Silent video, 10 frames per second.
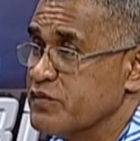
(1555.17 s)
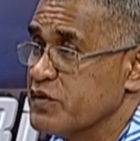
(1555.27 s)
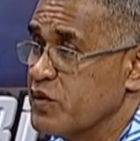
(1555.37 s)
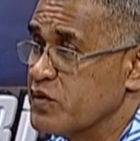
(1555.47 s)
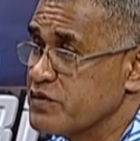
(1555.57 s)
where
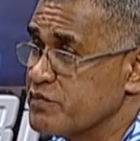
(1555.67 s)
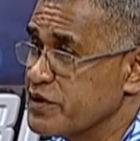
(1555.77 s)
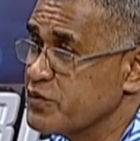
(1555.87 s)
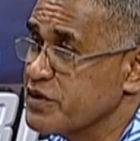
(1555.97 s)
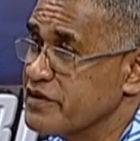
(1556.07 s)
you lodge
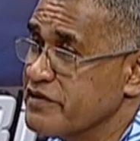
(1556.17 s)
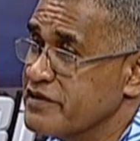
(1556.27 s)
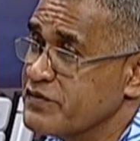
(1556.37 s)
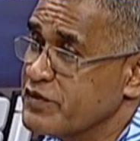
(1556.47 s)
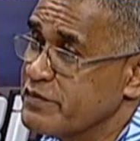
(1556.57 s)
manually,
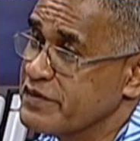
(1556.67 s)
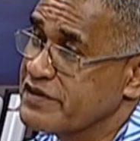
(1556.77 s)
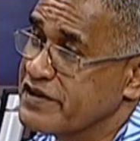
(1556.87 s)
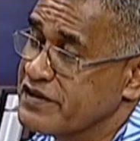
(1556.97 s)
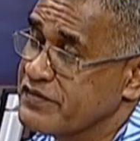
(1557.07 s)
this form
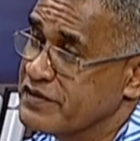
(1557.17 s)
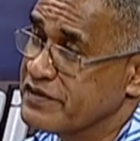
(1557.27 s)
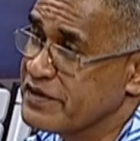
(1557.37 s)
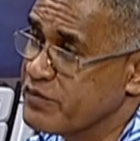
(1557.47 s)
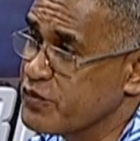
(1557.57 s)
is
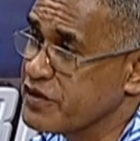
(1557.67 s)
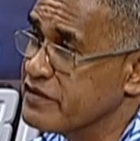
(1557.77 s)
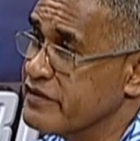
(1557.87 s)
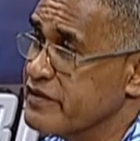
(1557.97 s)
transferred somewhere,